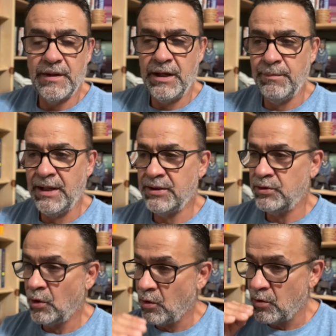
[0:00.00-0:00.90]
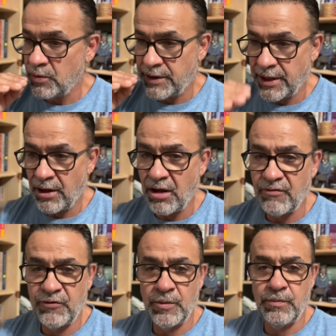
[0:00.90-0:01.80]
Amen. Don't get
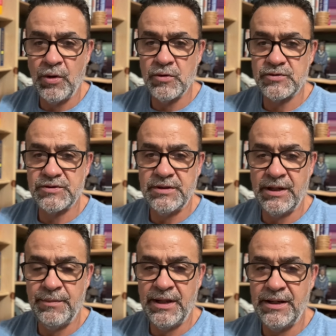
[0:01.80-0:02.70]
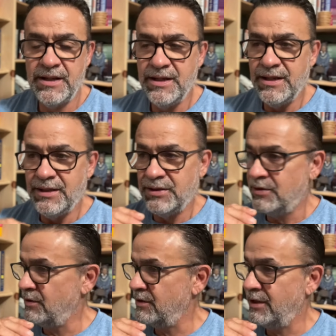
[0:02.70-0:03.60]
off your post. Amen.
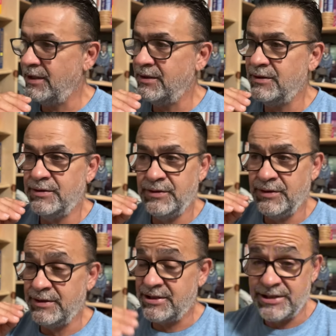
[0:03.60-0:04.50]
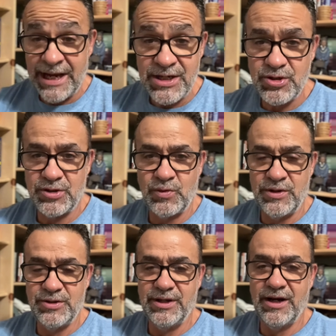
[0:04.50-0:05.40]
It's dangerous
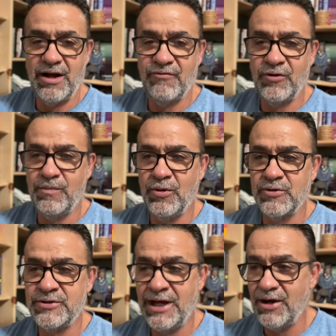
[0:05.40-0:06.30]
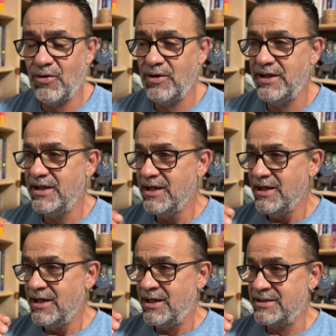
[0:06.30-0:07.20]
when you get off your post. Not only
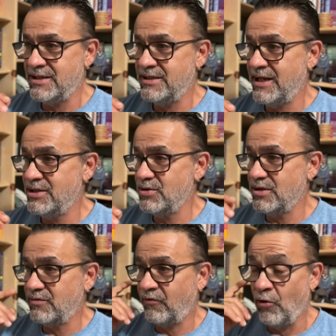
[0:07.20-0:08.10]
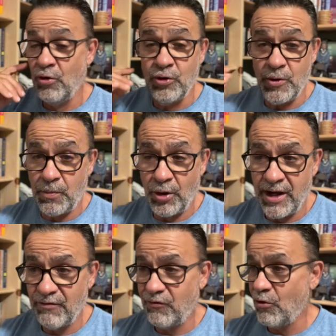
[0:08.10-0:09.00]
is it dangerous for who you're
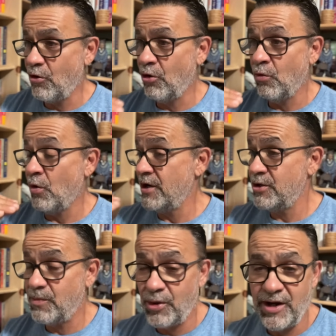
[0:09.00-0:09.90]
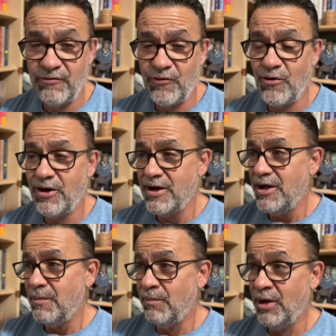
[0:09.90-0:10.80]
praying for or what you're praying for,
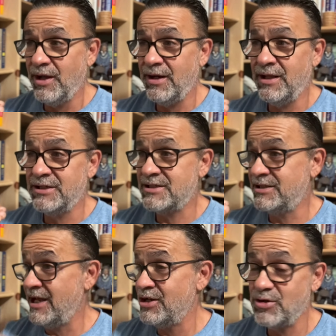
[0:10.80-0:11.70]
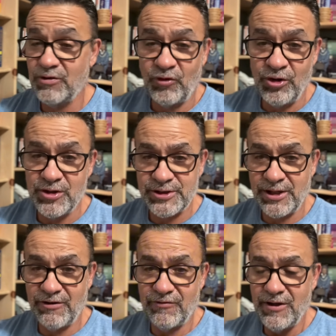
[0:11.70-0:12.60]
but it's dangerous for
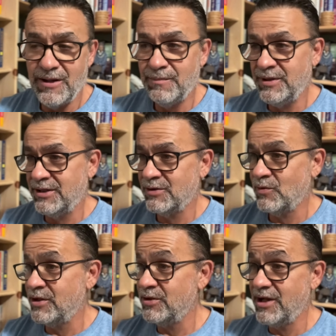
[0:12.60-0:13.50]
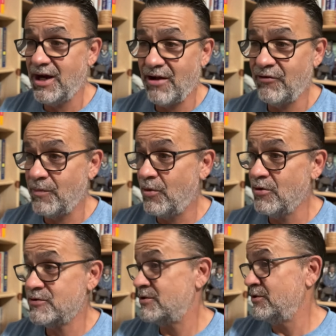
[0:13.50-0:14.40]
yourself. Because when you get off your
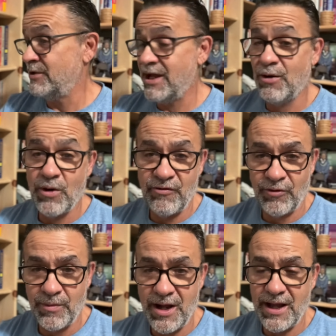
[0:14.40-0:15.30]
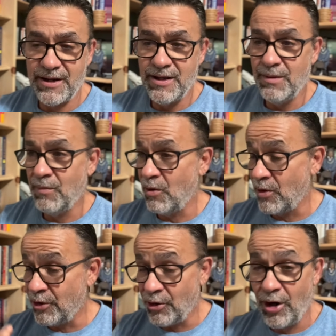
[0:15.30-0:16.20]
post, you get away from God. But
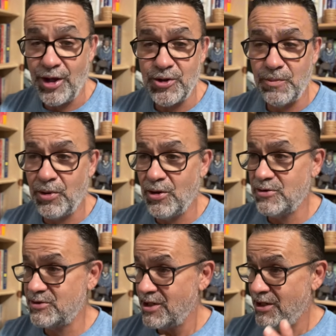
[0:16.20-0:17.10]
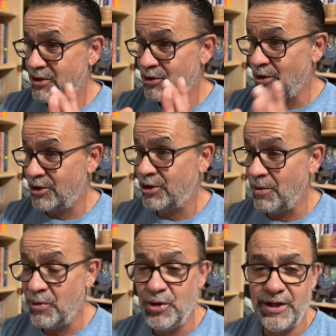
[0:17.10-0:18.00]
when you're on your post, you're
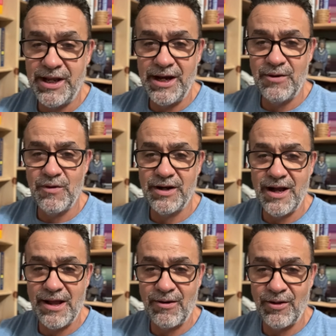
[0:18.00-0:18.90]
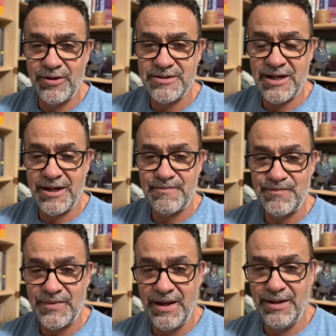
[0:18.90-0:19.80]
communicating with God all the time.
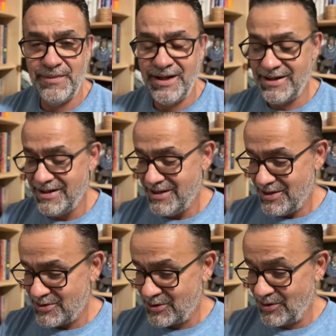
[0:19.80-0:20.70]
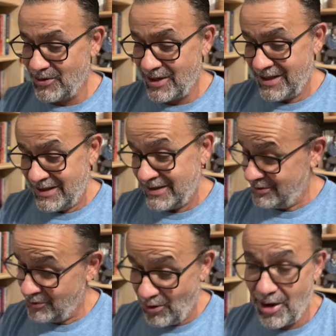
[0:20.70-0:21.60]
Amen. So,
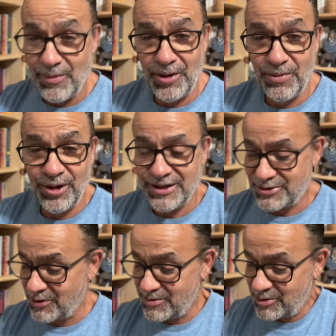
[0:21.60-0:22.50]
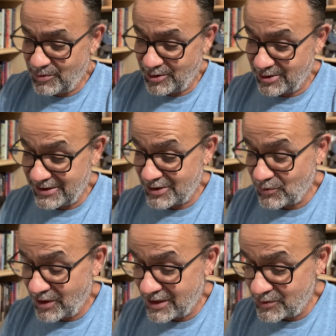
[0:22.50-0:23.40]
you know, I'm going to bring a scripture because that's
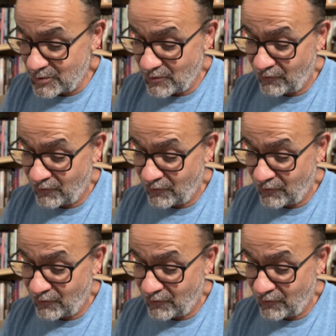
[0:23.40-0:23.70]
what I do.